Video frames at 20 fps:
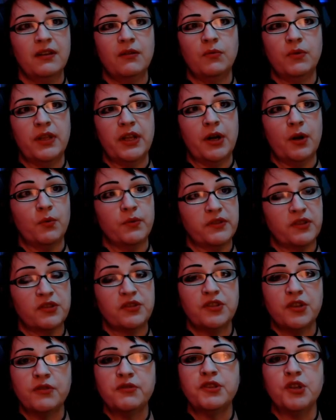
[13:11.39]
you know, was a
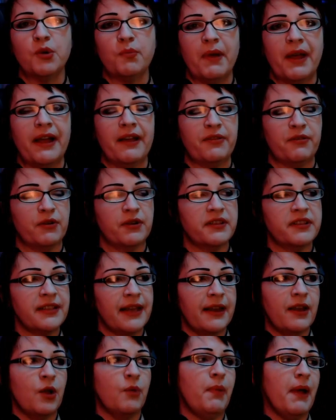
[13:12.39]
sociopath or a
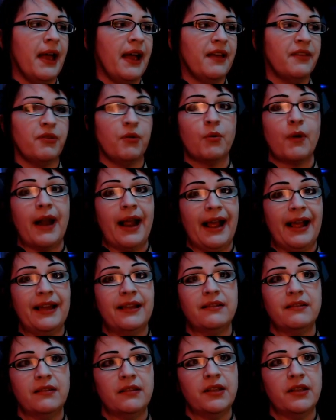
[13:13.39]
psychopath or had,